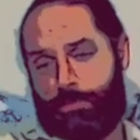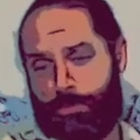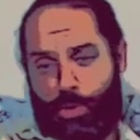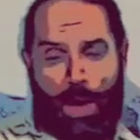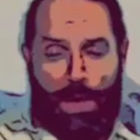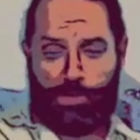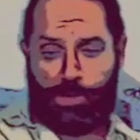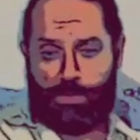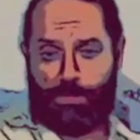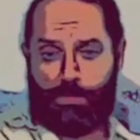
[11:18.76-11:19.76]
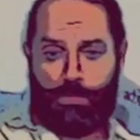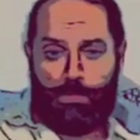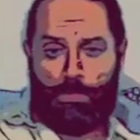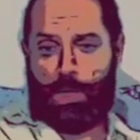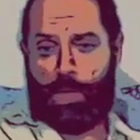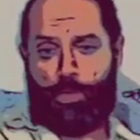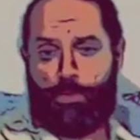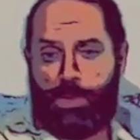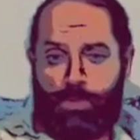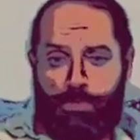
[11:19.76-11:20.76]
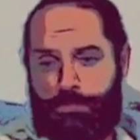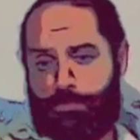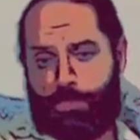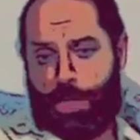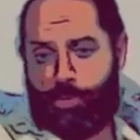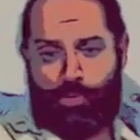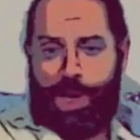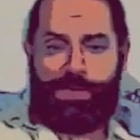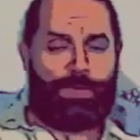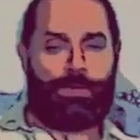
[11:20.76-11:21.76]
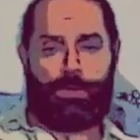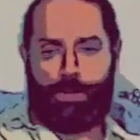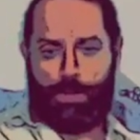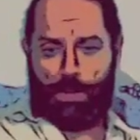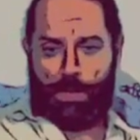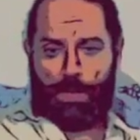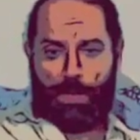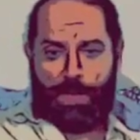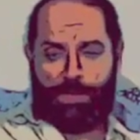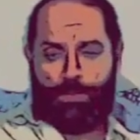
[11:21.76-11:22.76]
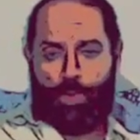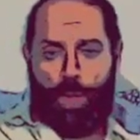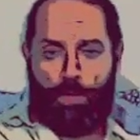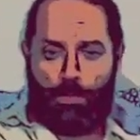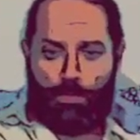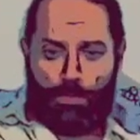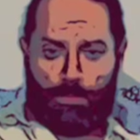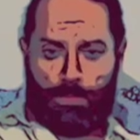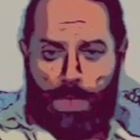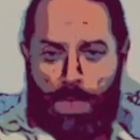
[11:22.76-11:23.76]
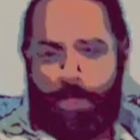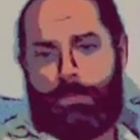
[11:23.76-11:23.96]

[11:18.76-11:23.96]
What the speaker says: perhaps, it would be addressed as a problem. Huh?